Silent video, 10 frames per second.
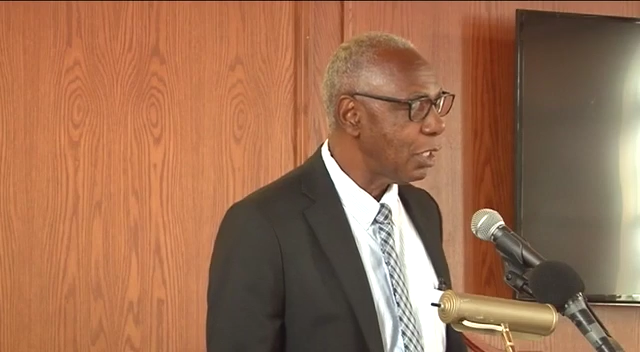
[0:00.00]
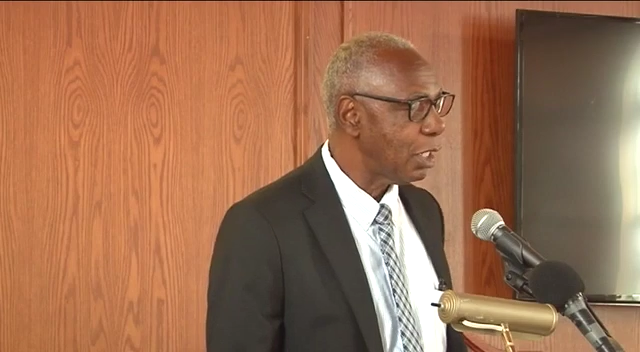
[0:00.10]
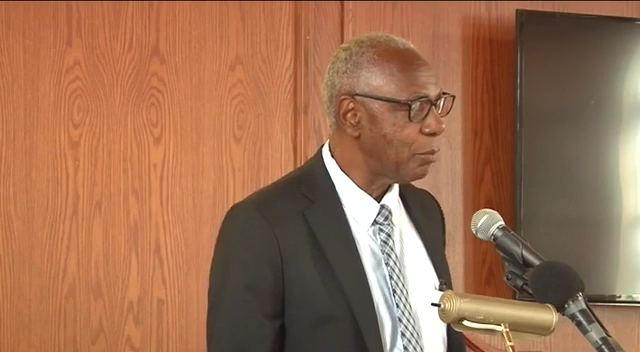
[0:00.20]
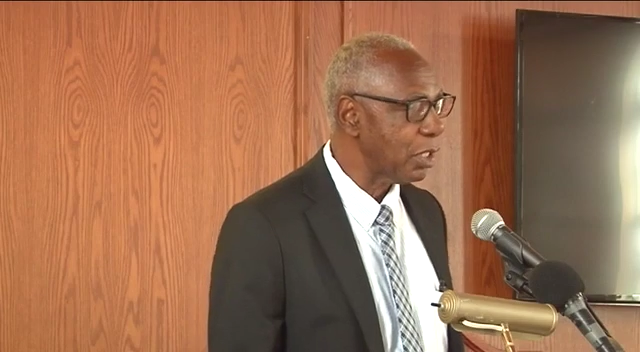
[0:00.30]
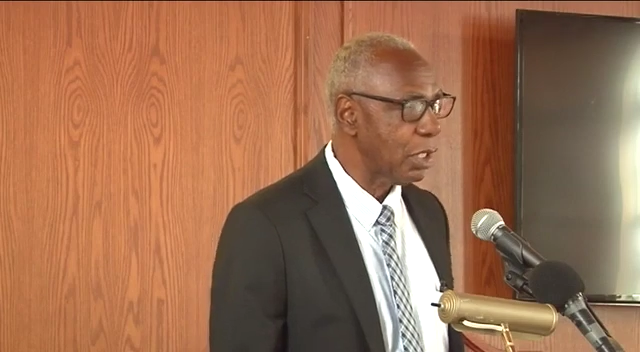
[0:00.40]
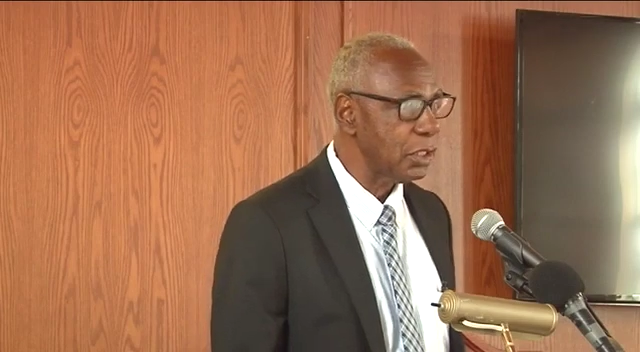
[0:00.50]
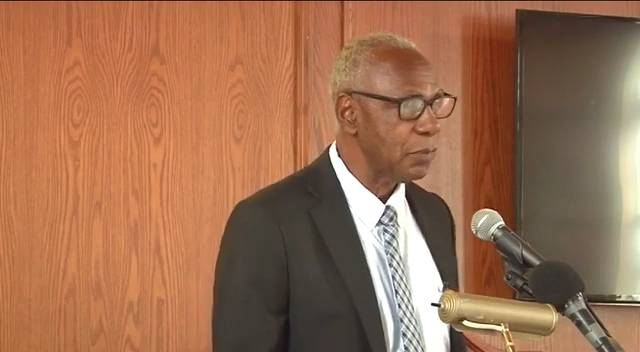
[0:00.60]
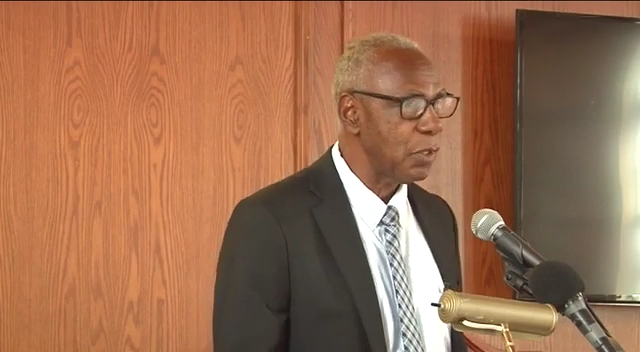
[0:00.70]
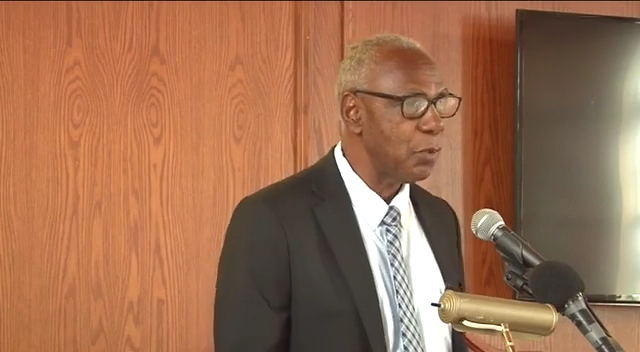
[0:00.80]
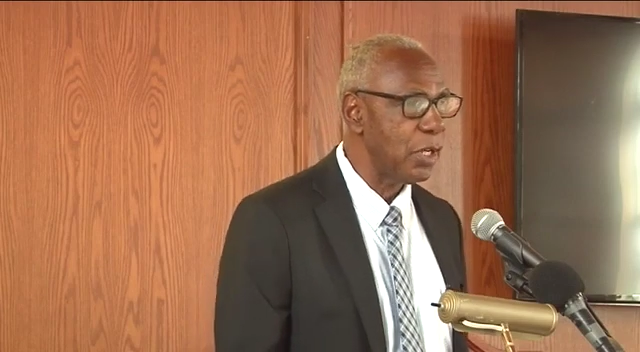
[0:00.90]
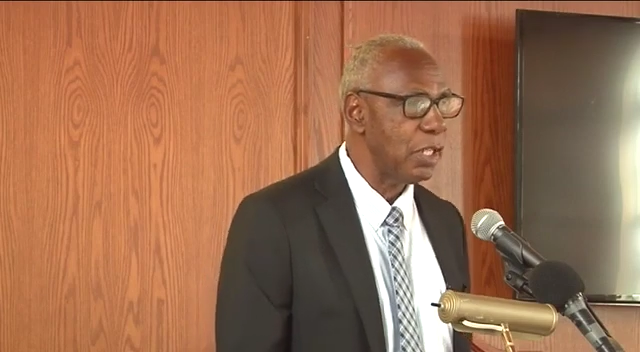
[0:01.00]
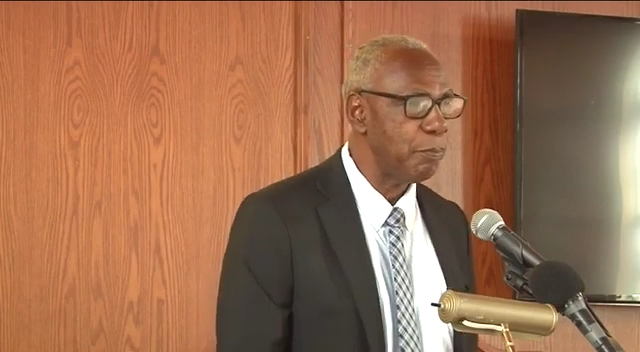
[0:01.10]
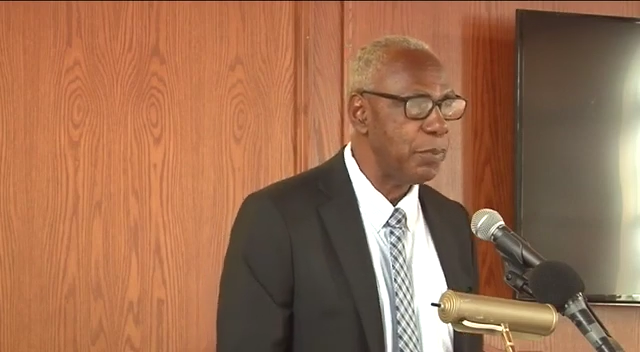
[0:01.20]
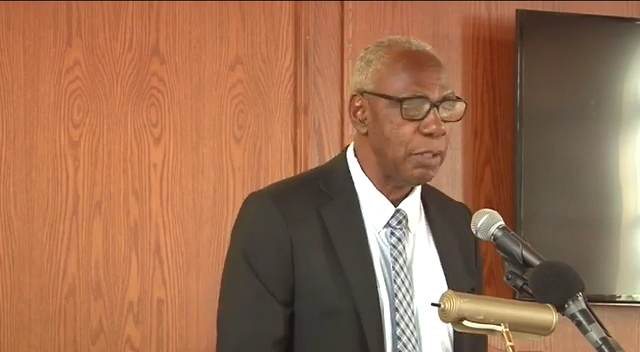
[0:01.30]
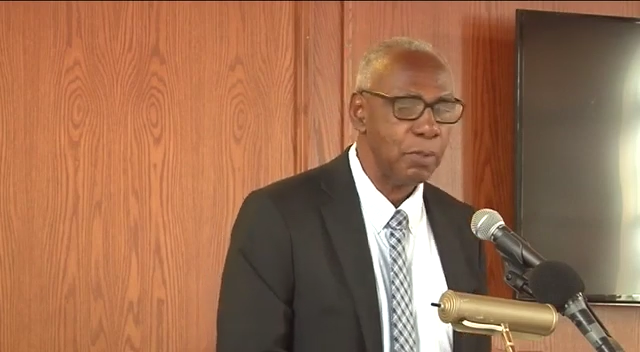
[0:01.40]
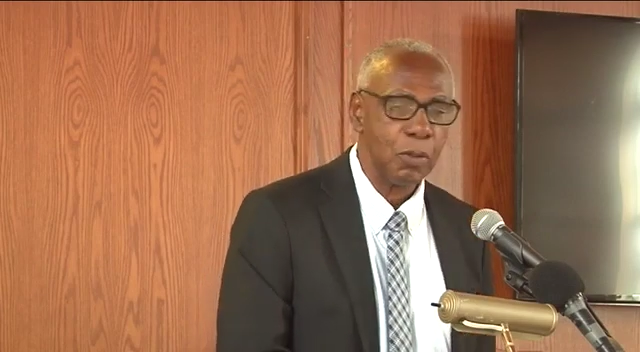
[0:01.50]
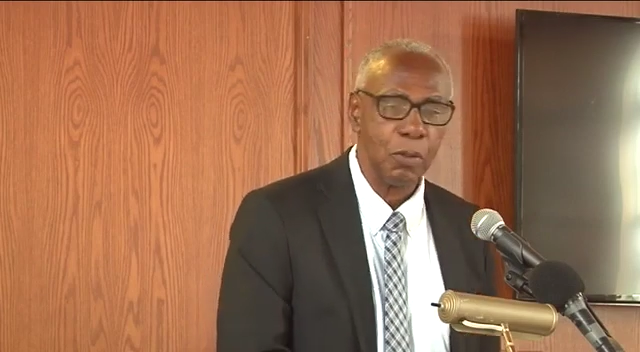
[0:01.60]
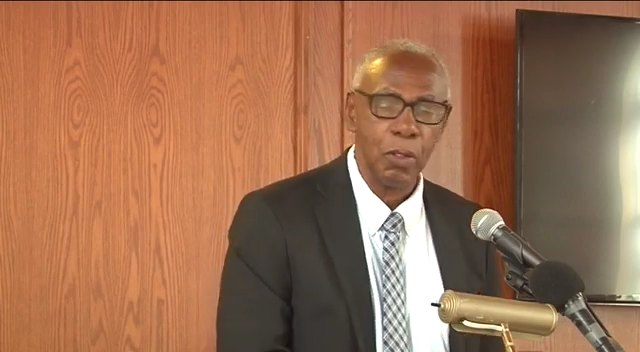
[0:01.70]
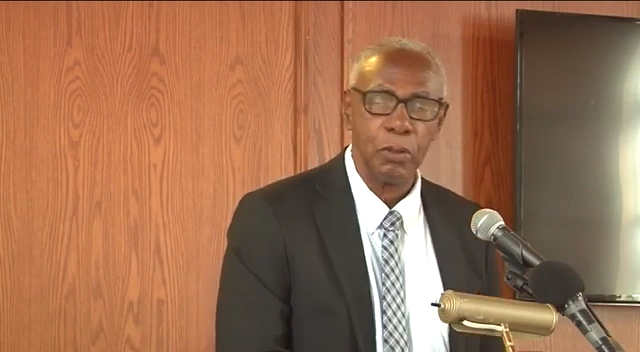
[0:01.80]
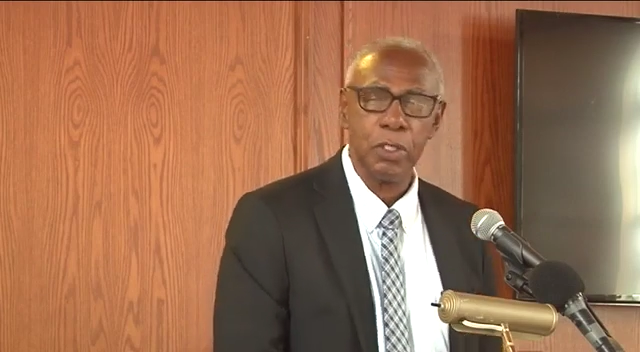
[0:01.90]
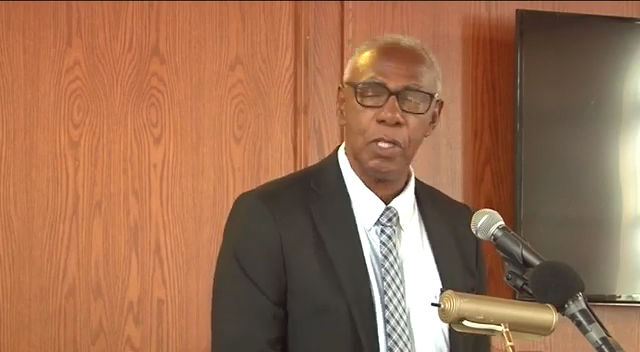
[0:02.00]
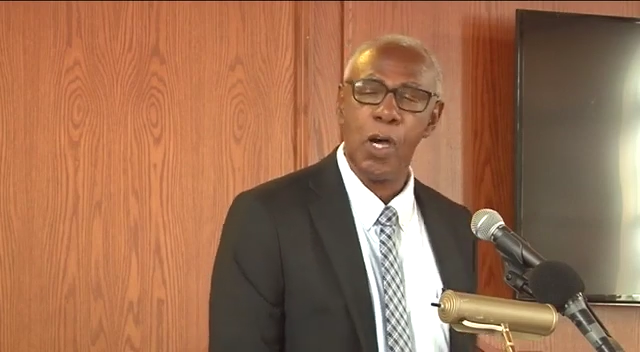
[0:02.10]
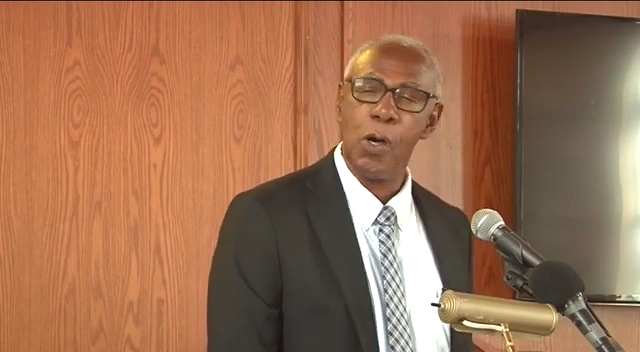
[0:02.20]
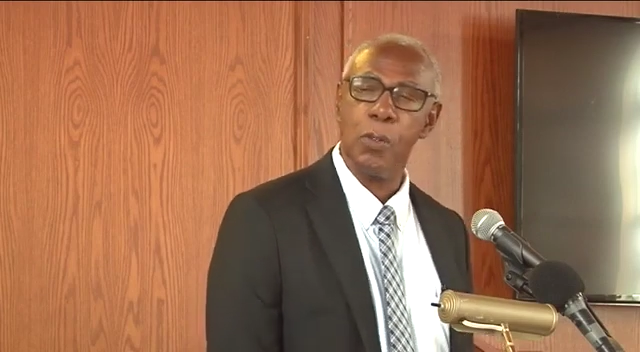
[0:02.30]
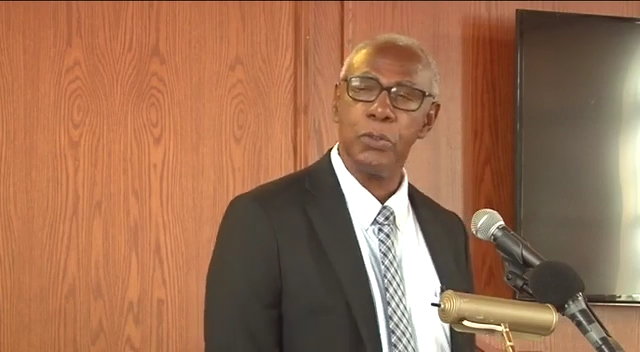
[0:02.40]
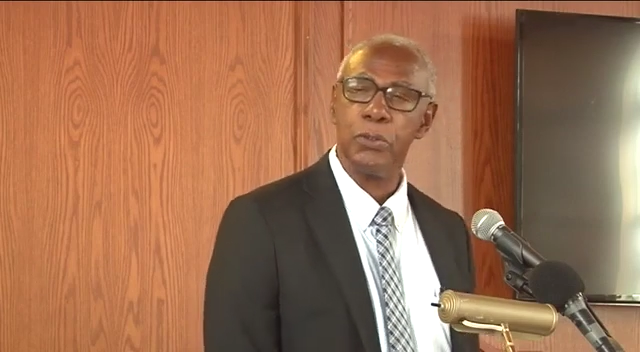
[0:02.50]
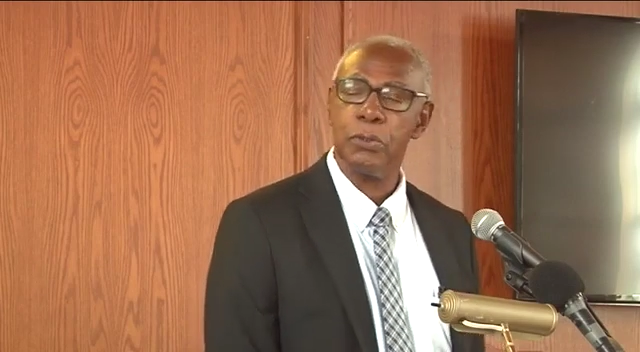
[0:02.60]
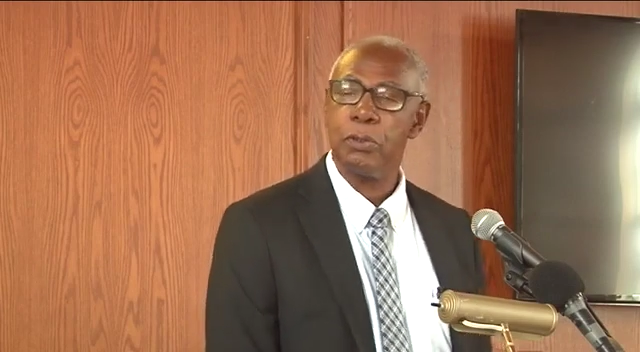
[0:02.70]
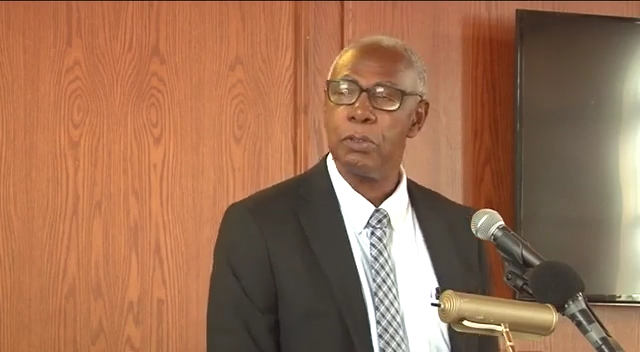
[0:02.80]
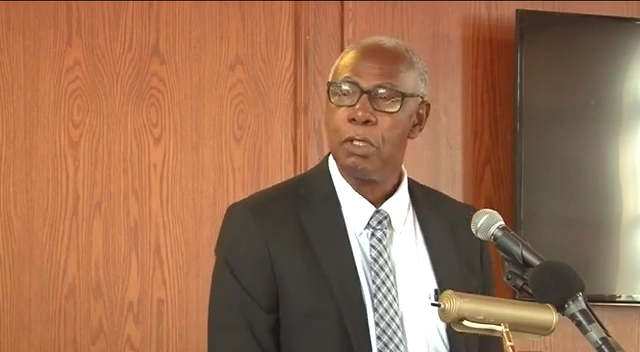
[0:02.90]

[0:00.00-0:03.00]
And because of the way the people crowded the house,